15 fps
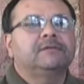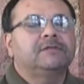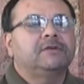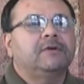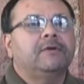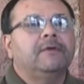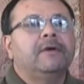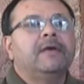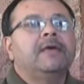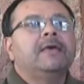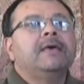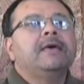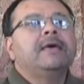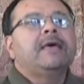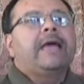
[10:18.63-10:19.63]
So,
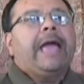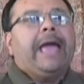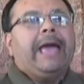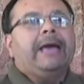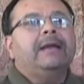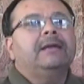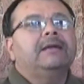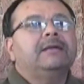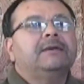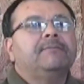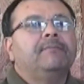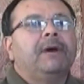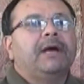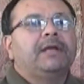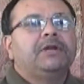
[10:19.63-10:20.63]
and
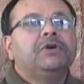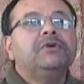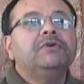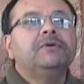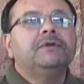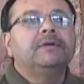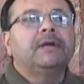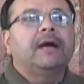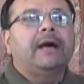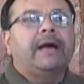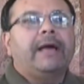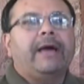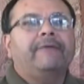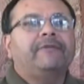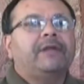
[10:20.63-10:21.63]
by noon, I
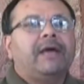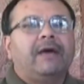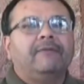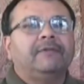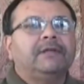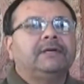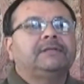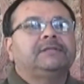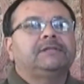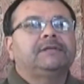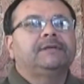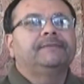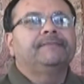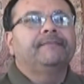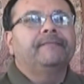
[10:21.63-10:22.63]
have to have lunch.
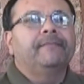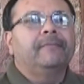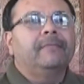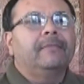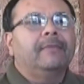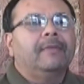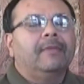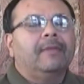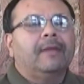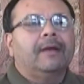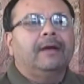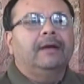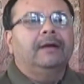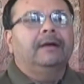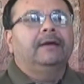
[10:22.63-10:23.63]

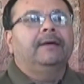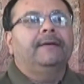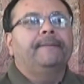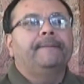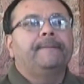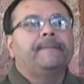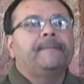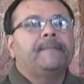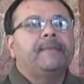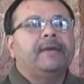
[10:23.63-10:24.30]
Um,